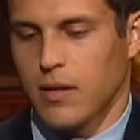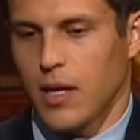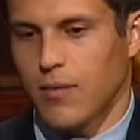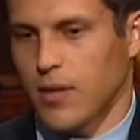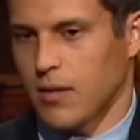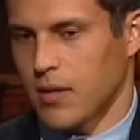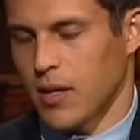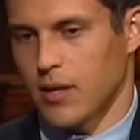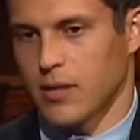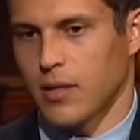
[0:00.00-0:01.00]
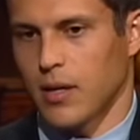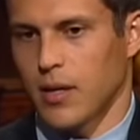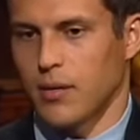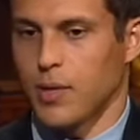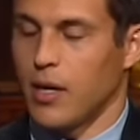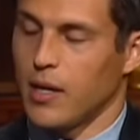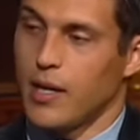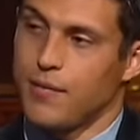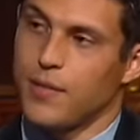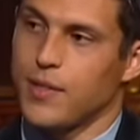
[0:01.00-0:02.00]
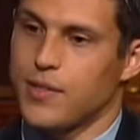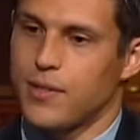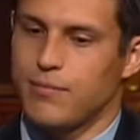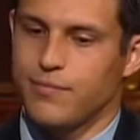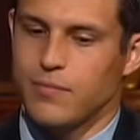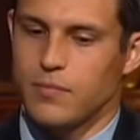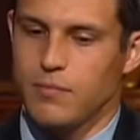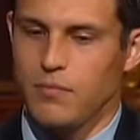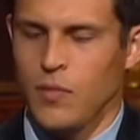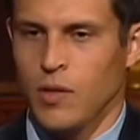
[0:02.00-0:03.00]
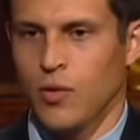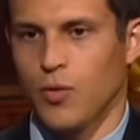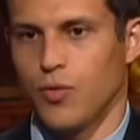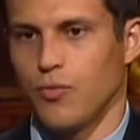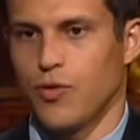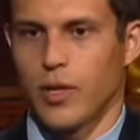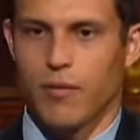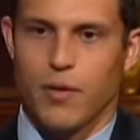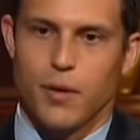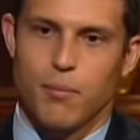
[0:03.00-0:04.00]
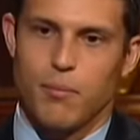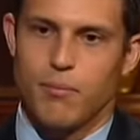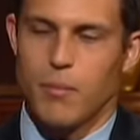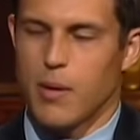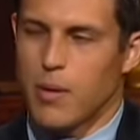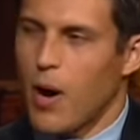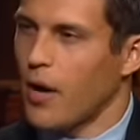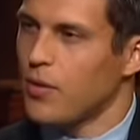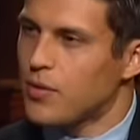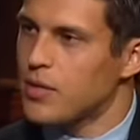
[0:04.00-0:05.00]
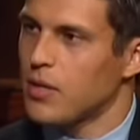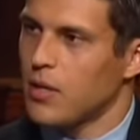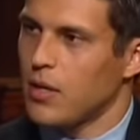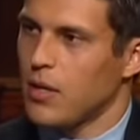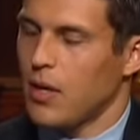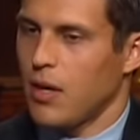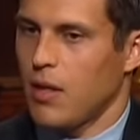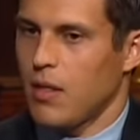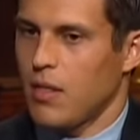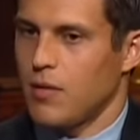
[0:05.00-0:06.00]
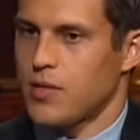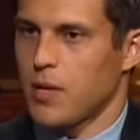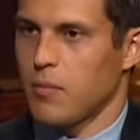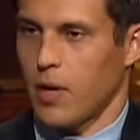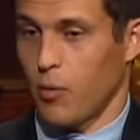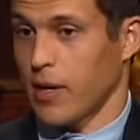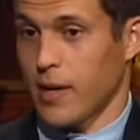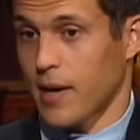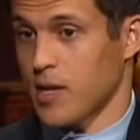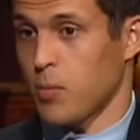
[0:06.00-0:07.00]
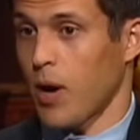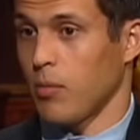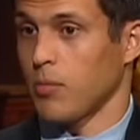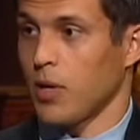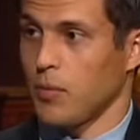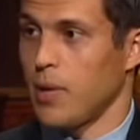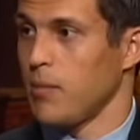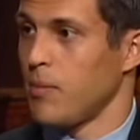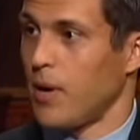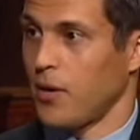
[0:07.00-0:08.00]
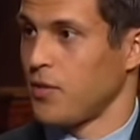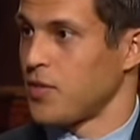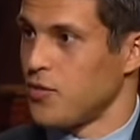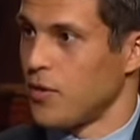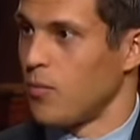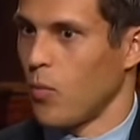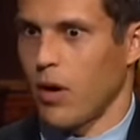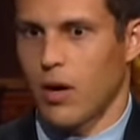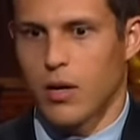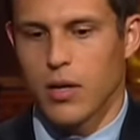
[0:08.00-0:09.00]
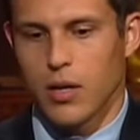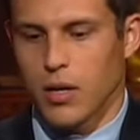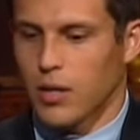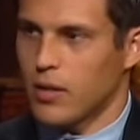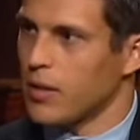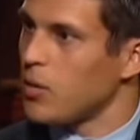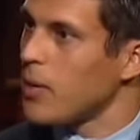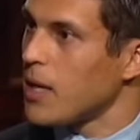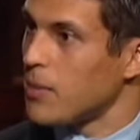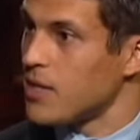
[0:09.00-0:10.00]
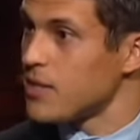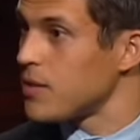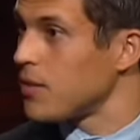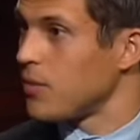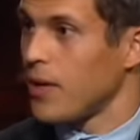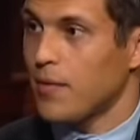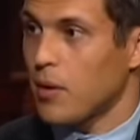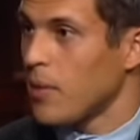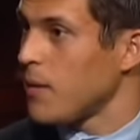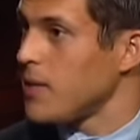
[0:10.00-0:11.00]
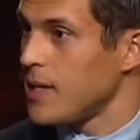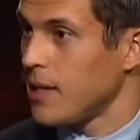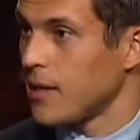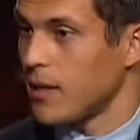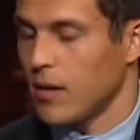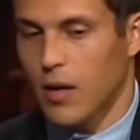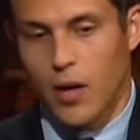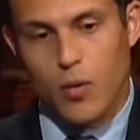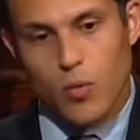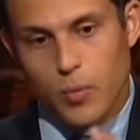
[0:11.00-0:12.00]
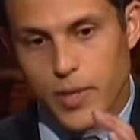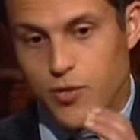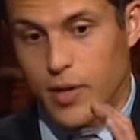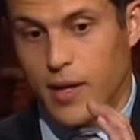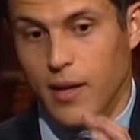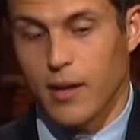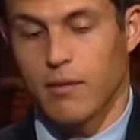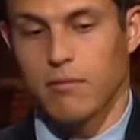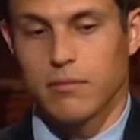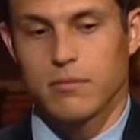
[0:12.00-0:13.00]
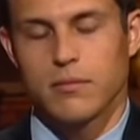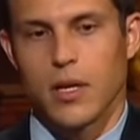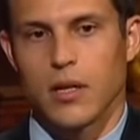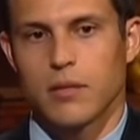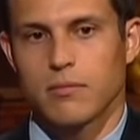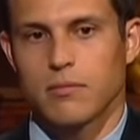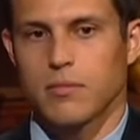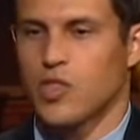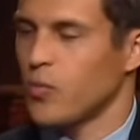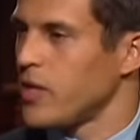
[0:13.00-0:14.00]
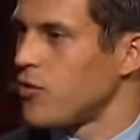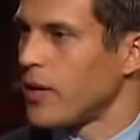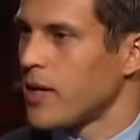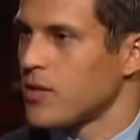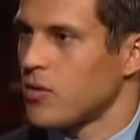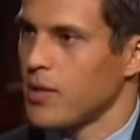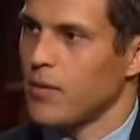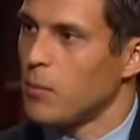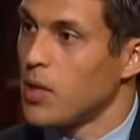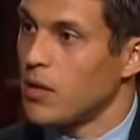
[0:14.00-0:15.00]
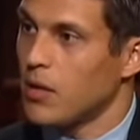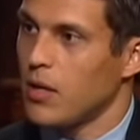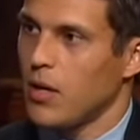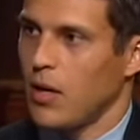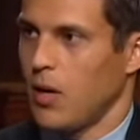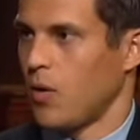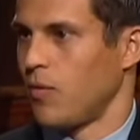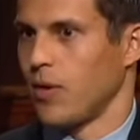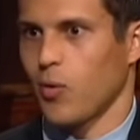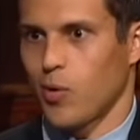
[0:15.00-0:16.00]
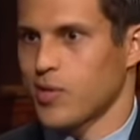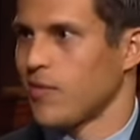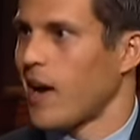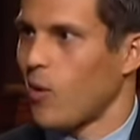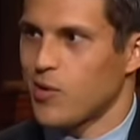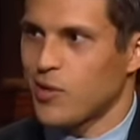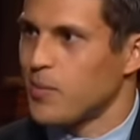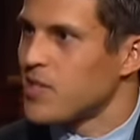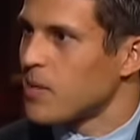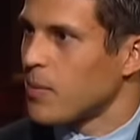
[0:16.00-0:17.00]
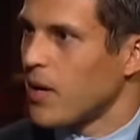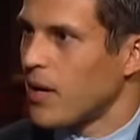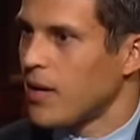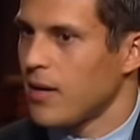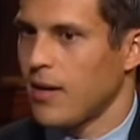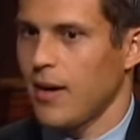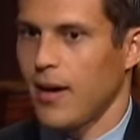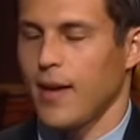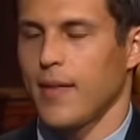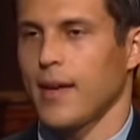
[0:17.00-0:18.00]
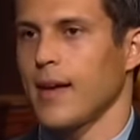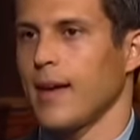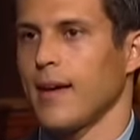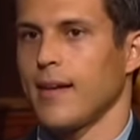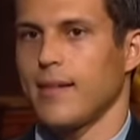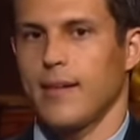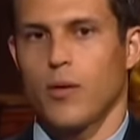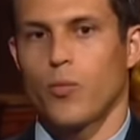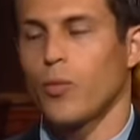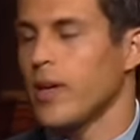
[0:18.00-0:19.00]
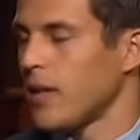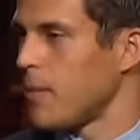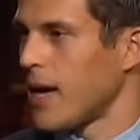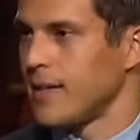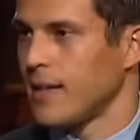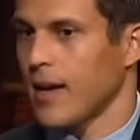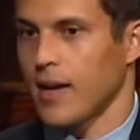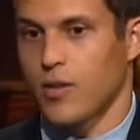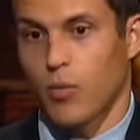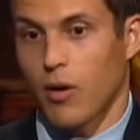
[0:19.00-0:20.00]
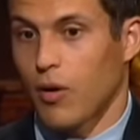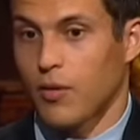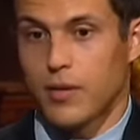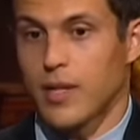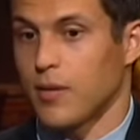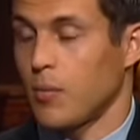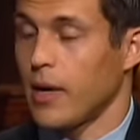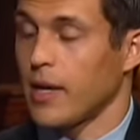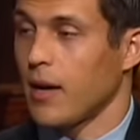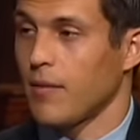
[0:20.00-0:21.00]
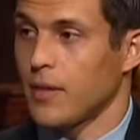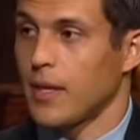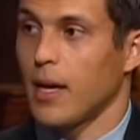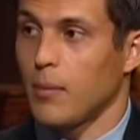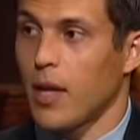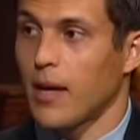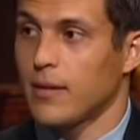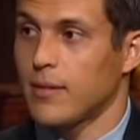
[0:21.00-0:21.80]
Even uh, um, young infants who drink from baby bottles. Mm-hmm there's some a recognized problem called baby bottle syndrome where really? little babies who get their baby teeth in will be drinking uh, sweet drinks or even milk over the course of hours they'll be sipping on it right and they can get really bad decay to where all their teeth are breaking off of the gum line